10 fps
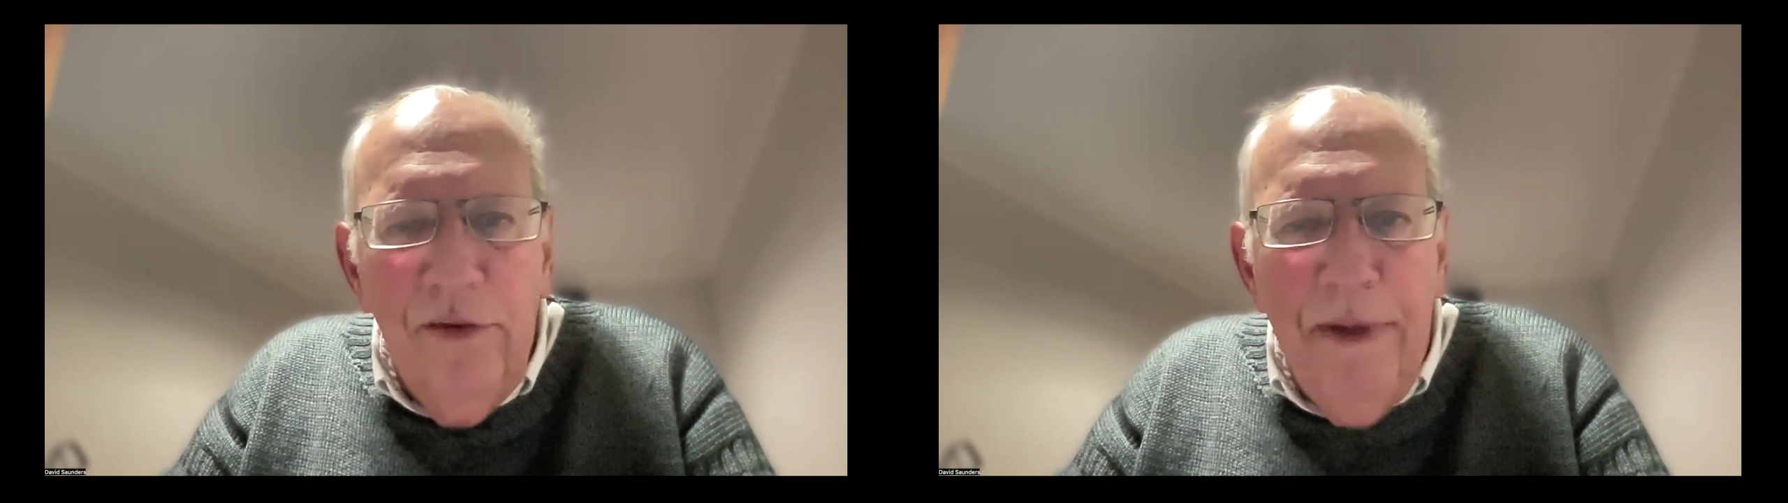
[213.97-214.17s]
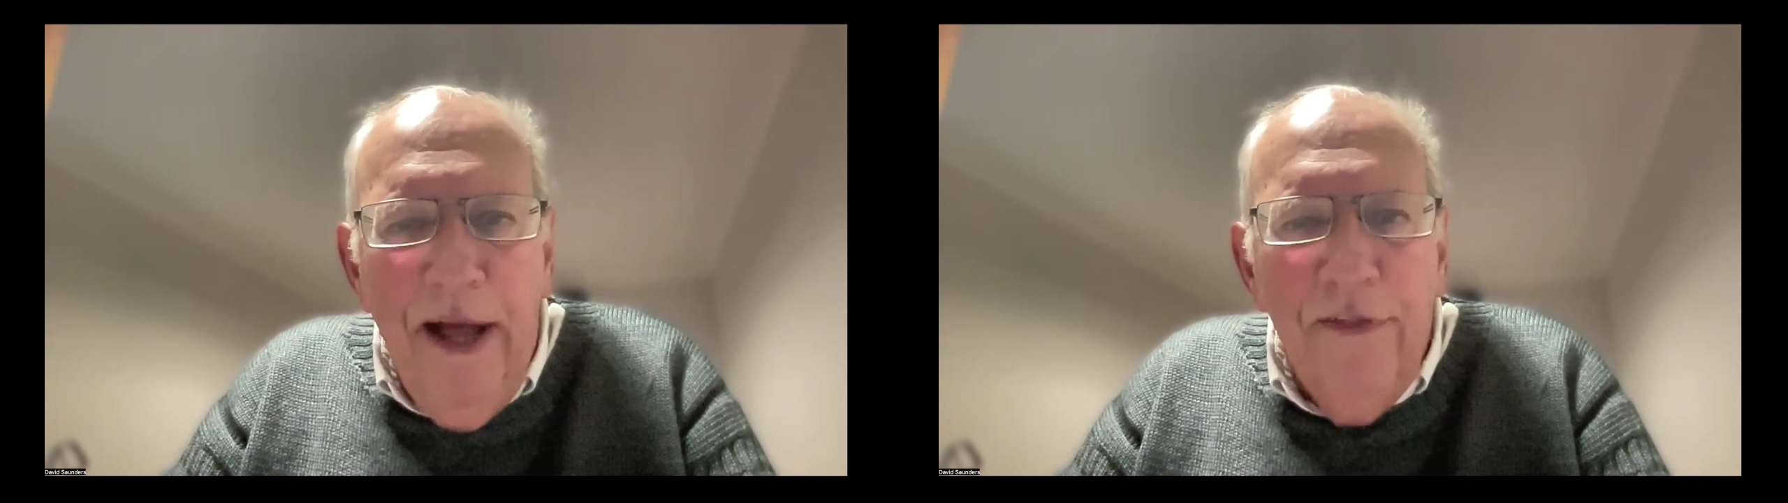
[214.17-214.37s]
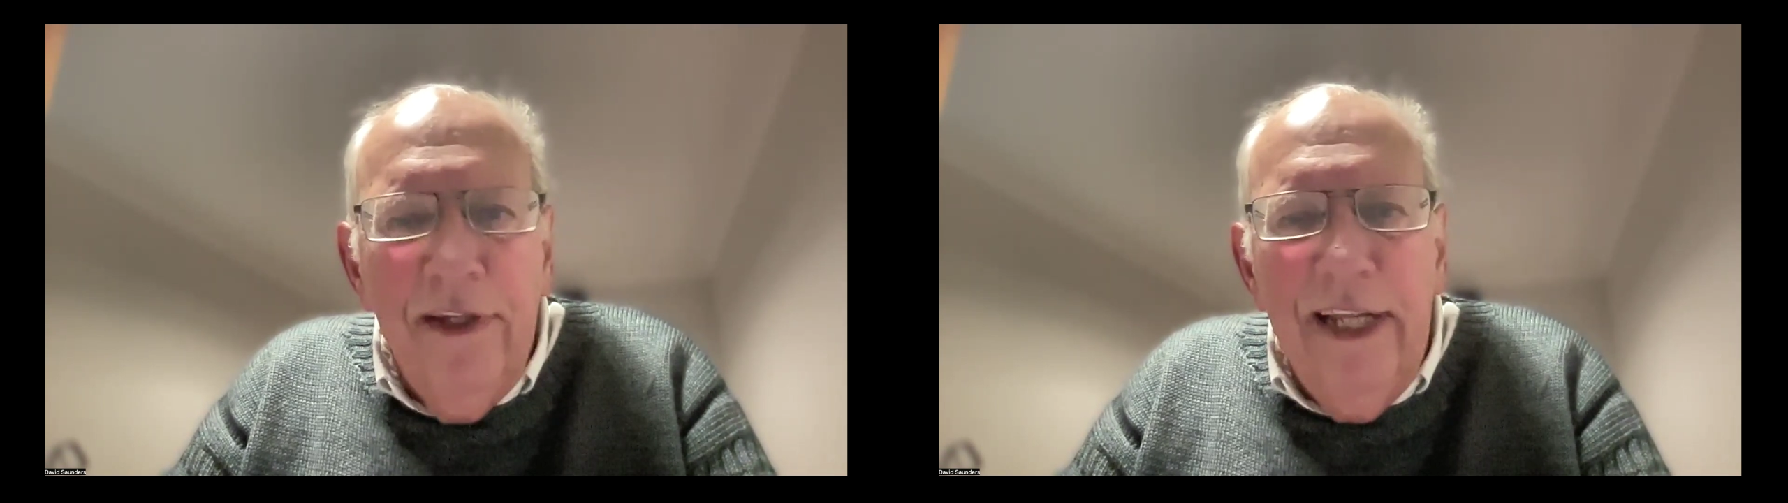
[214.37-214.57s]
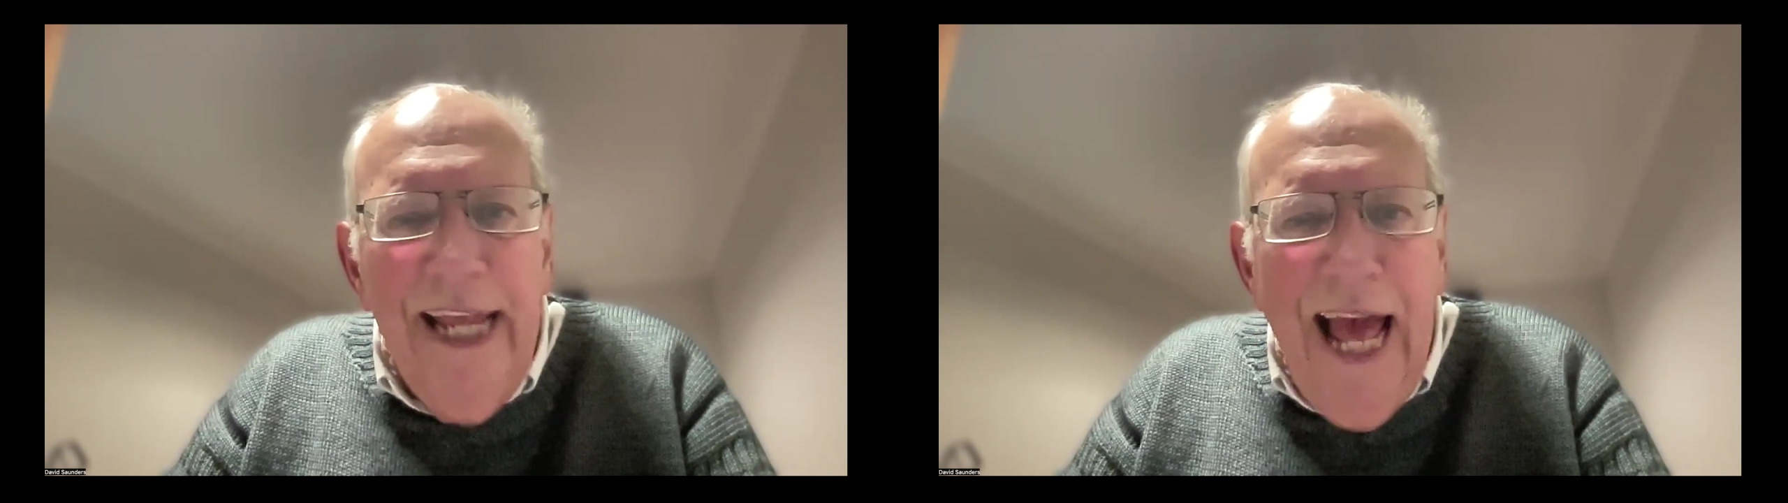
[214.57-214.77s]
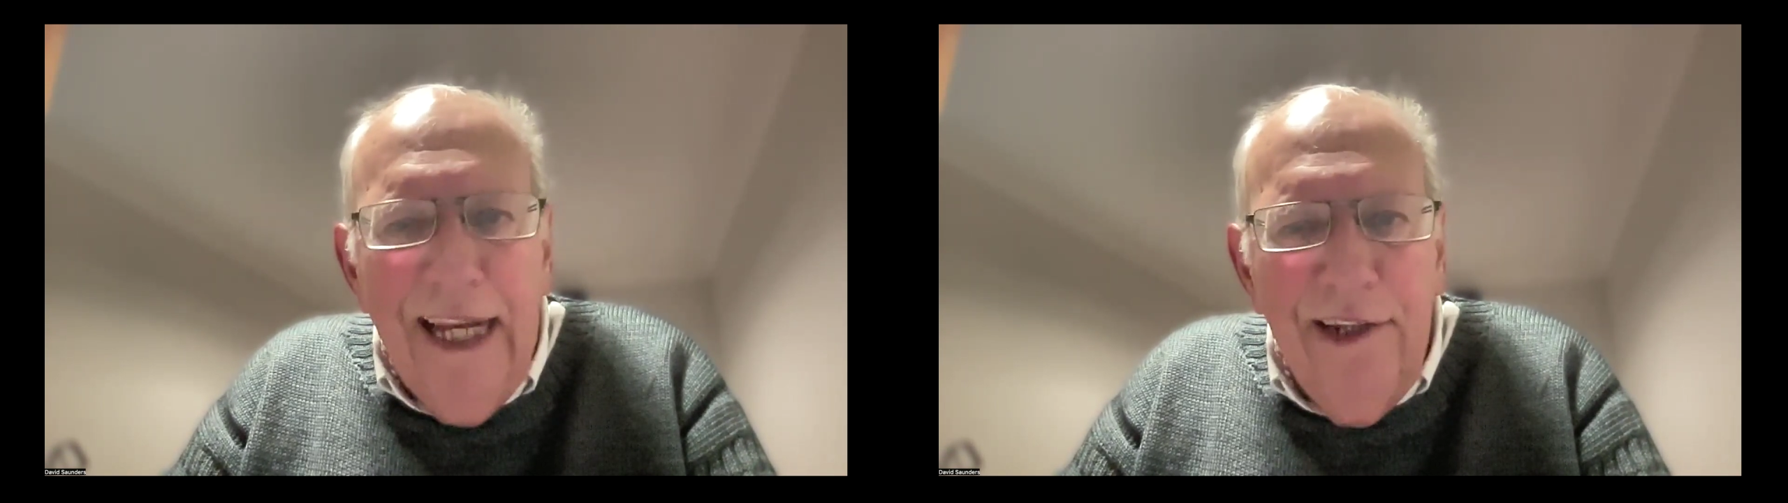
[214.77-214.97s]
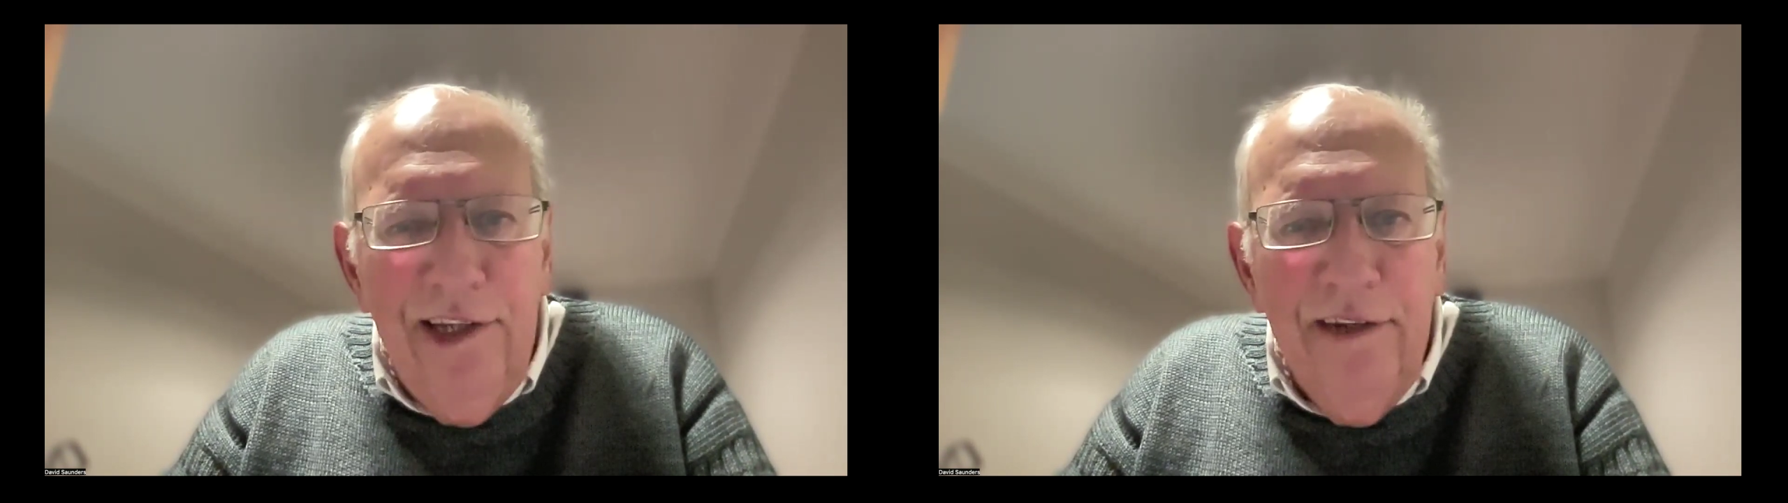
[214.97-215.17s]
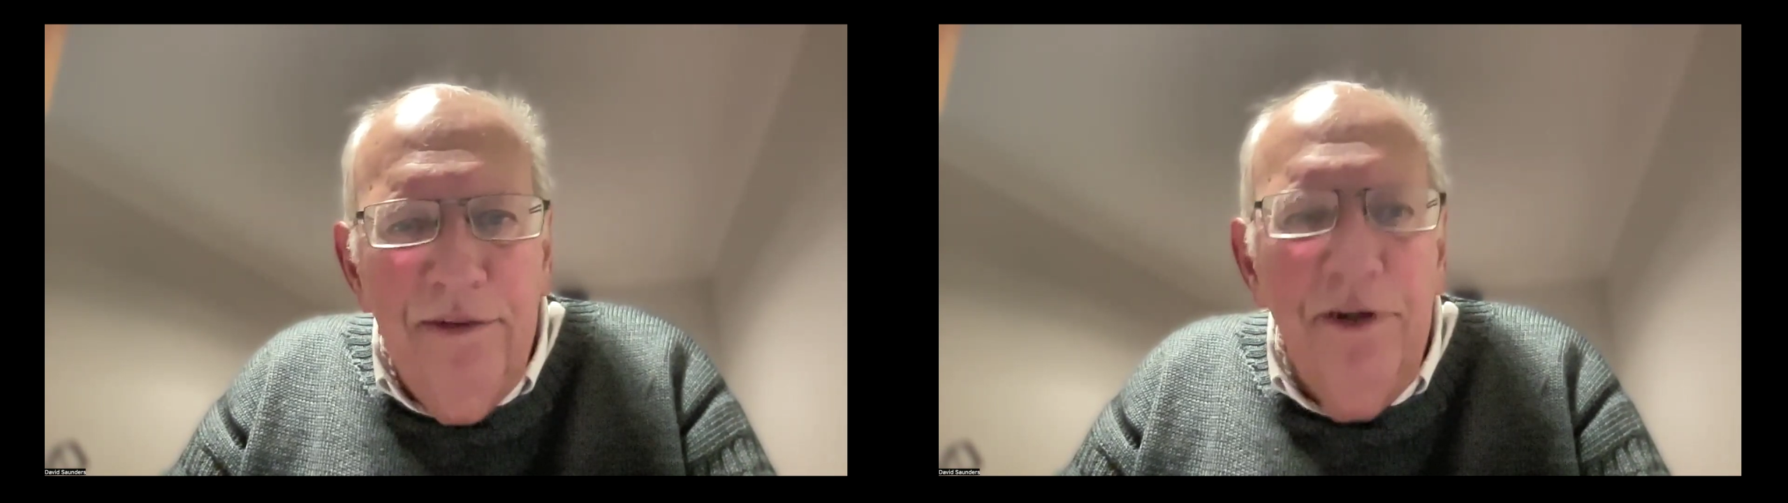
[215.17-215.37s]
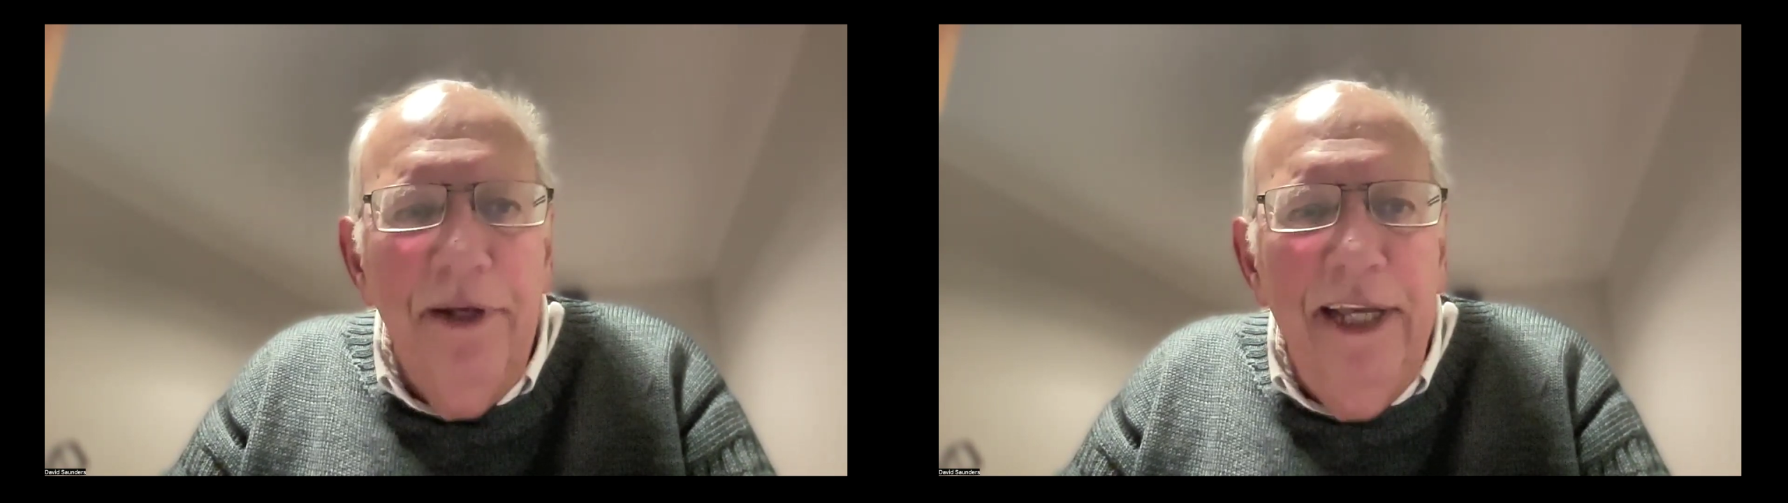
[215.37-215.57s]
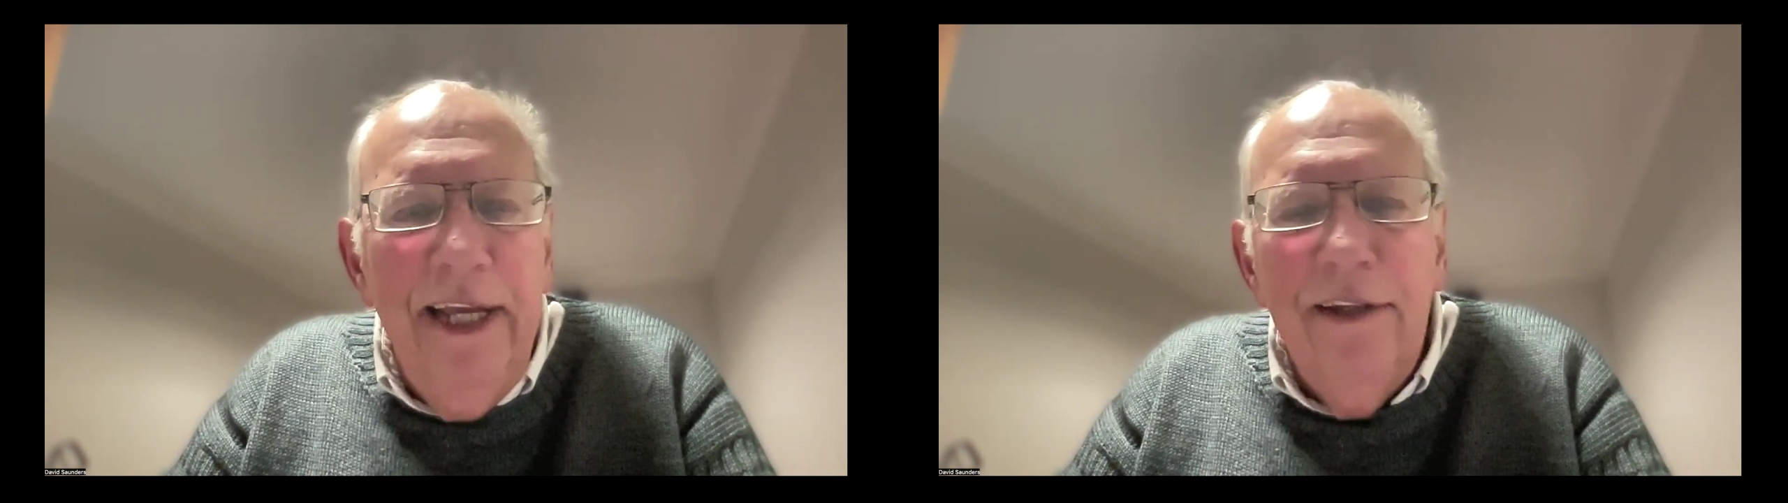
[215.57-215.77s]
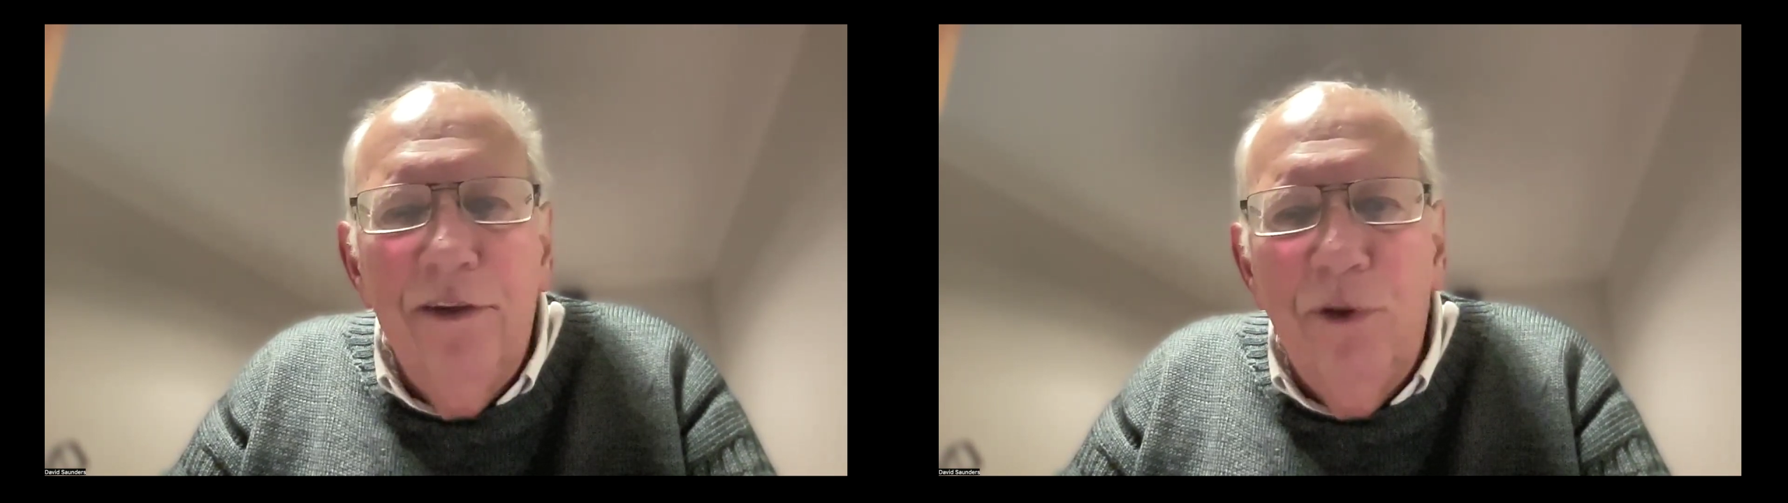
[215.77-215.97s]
about the legality of doing it,